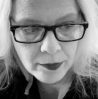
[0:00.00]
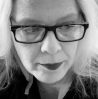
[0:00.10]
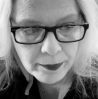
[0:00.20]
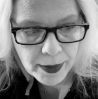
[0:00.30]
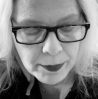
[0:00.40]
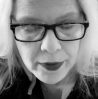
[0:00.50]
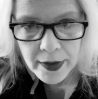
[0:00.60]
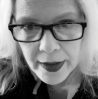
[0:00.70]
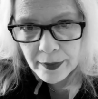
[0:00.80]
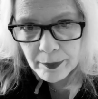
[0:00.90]
people
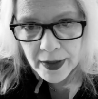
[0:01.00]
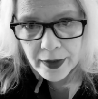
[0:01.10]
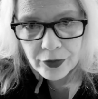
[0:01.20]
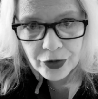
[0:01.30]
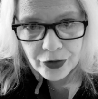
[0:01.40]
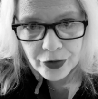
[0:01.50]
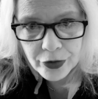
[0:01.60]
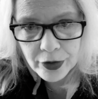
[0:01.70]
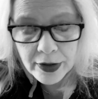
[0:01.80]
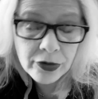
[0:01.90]
like my ginger
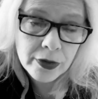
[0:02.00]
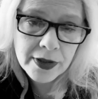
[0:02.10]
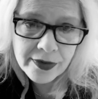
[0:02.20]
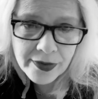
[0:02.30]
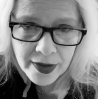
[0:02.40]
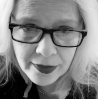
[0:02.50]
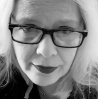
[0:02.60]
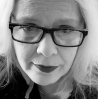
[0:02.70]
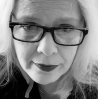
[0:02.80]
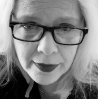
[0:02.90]
cookies, or at least they
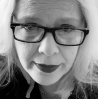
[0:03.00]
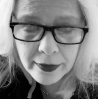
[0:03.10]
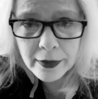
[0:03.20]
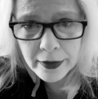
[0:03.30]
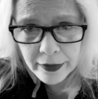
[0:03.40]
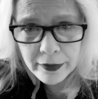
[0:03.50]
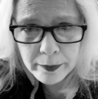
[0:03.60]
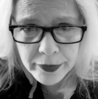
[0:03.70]
like the look of them.